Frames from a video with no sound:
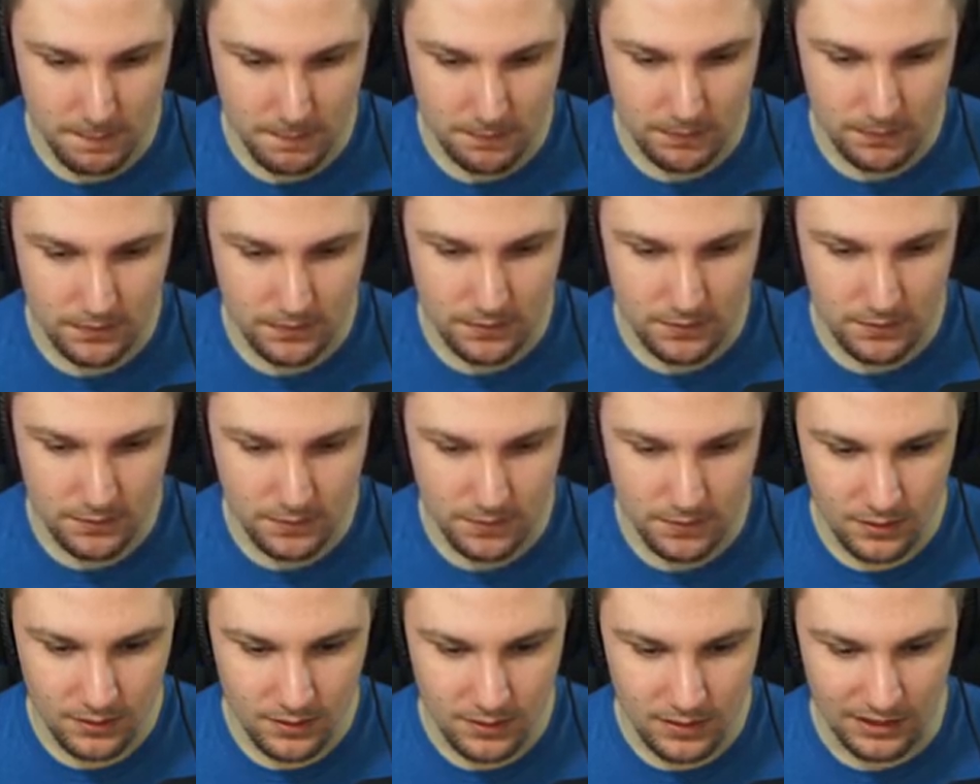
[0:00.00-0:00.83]

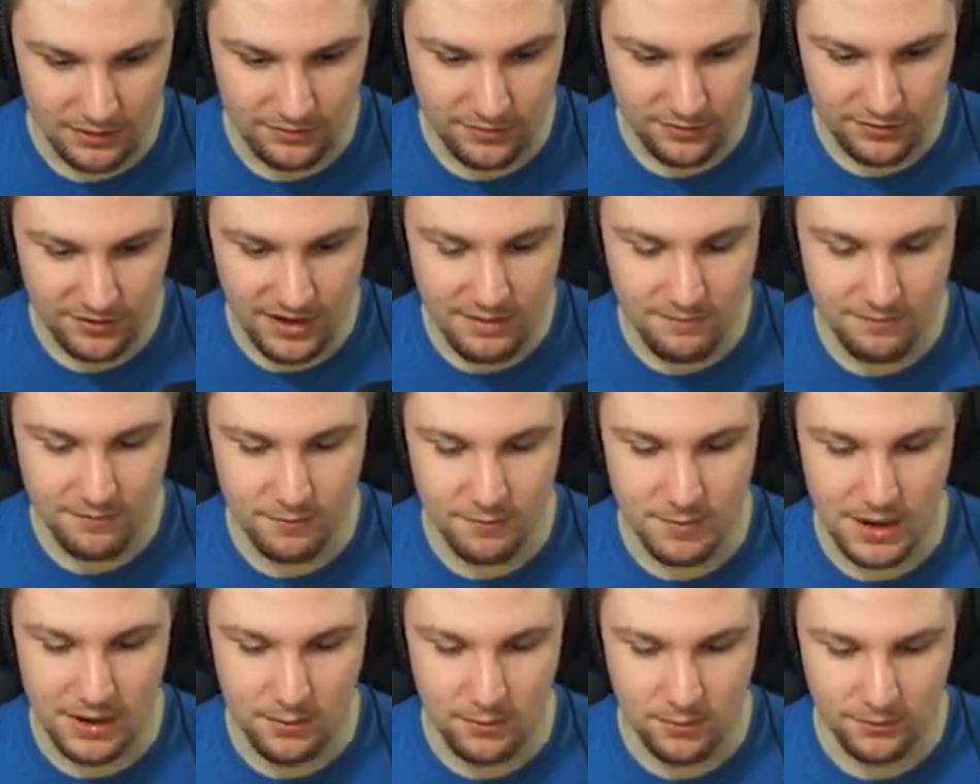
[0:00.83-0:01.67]
Mm. That's the same for
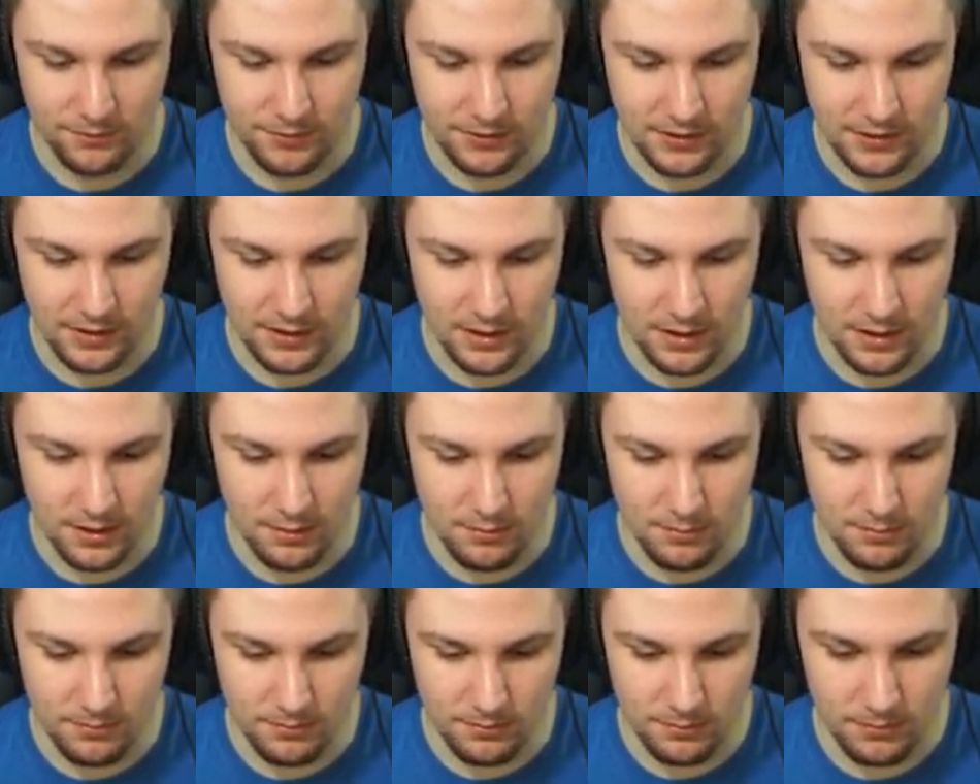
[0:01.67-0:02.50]
me with the
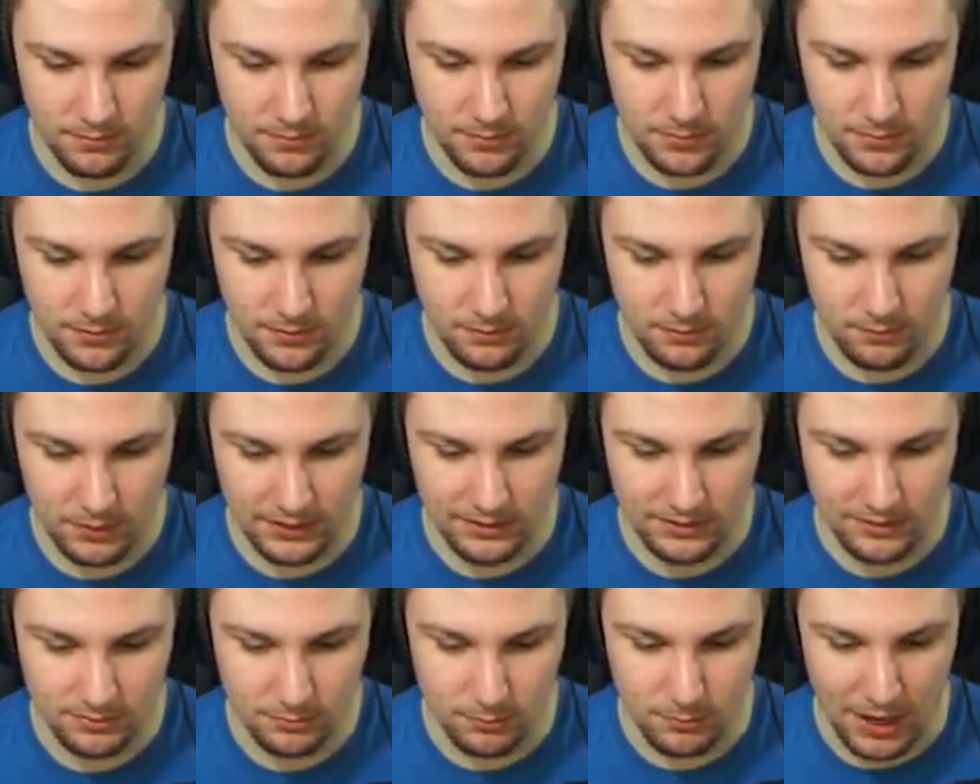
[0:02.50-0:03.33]
um,
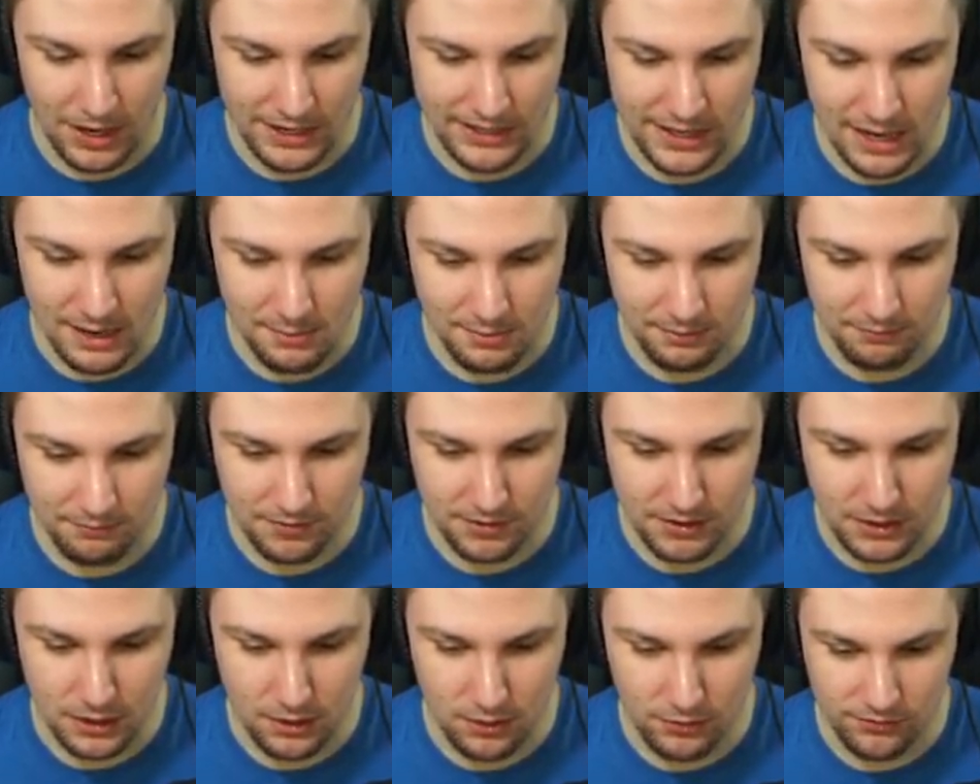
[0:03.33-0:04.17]
like my gaming
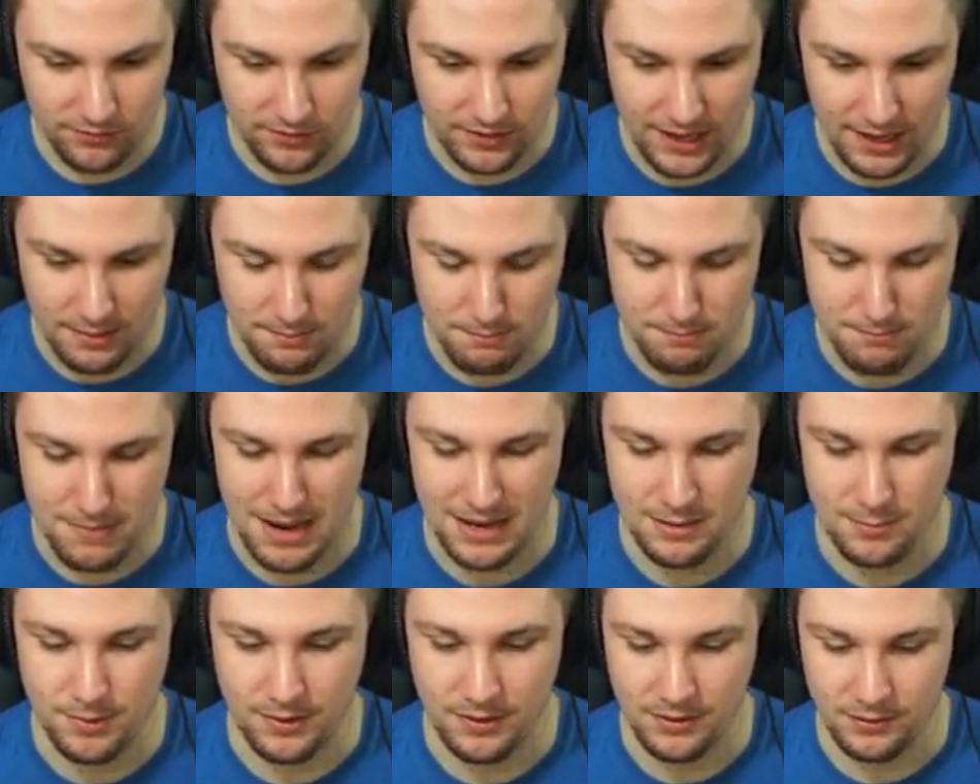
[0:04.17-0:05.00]
videos get
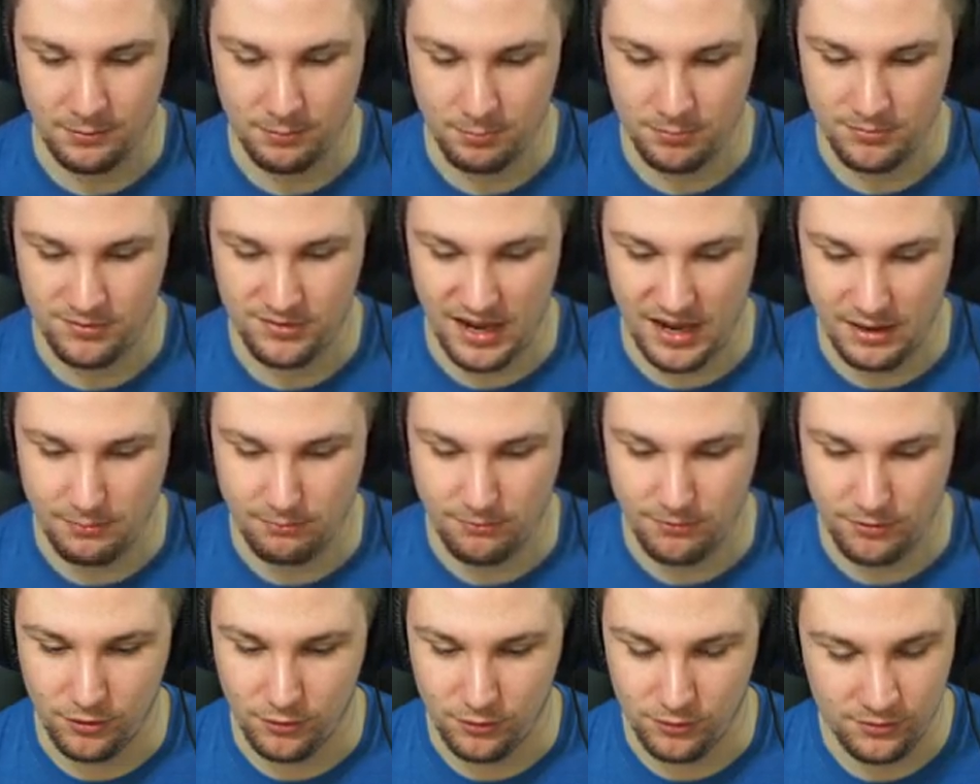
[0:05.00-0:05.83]
maybe
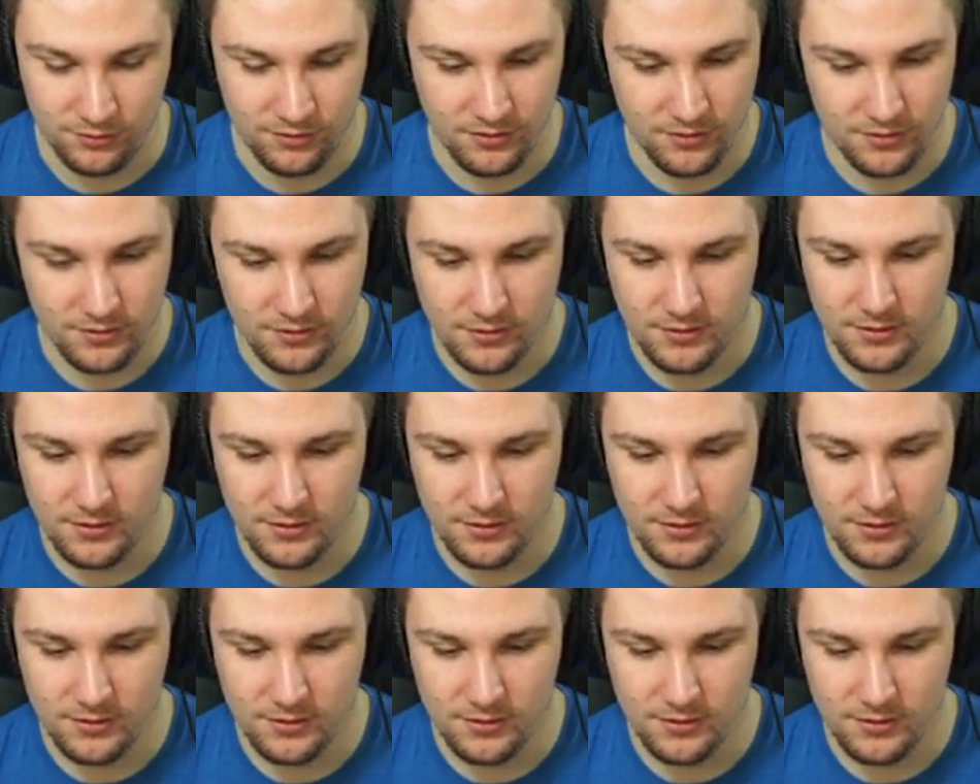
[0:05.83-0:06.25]
ten views.